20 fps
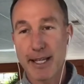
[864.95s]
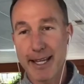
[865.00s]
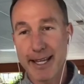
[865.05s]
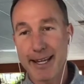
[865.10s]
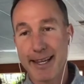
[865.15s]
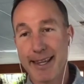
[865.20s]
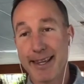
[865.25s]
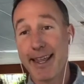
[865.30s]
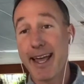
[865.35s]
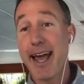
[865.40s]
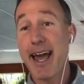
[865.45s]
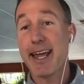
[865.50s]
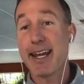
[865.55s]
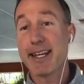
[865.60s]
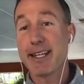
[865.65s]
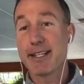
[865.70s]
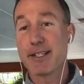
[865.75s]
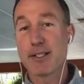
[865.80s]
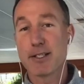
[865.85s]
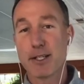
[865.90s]
And that
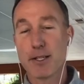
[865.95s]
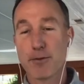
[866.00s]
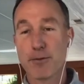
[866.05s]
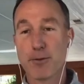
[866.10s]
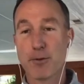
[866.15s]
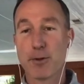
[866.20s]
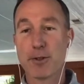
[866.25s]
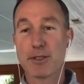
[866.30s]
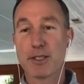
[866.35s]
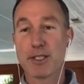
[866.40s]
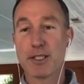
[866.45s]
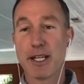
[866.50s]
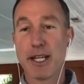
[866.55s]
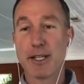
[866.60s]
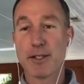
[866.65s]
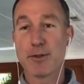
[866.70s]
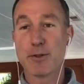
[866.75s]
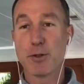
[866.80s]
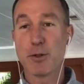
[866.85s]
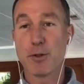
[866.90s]
is it for
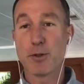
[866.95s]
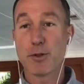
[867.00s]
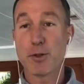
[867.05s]
today's news.